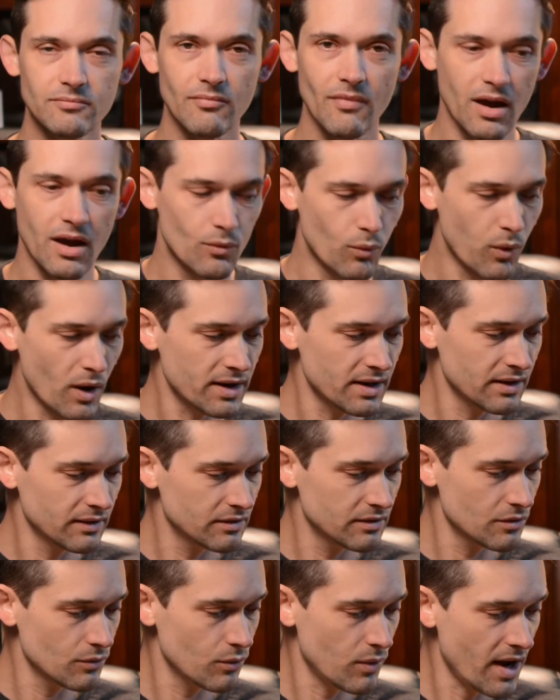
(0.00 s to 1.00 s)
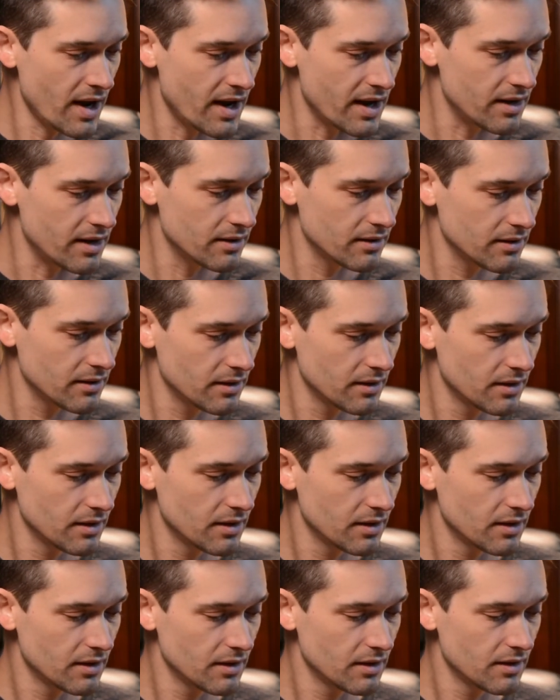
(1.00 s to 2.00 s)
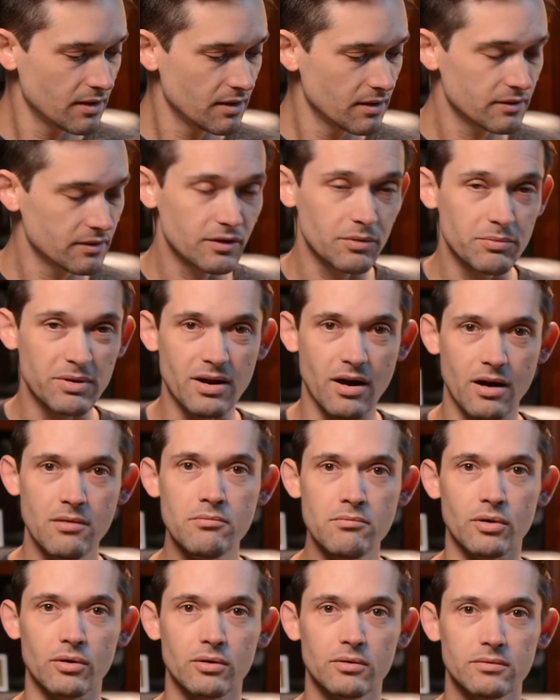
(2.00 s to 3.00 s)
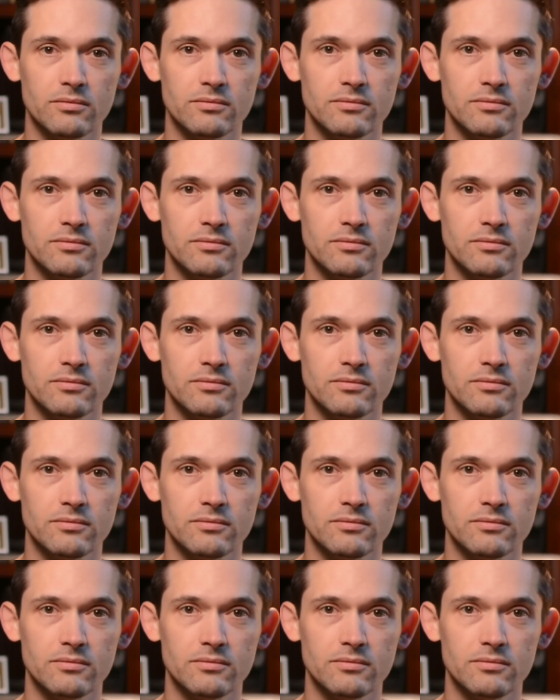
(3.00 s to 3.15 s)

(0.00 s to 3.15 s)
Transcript: And what is the way? To be humble.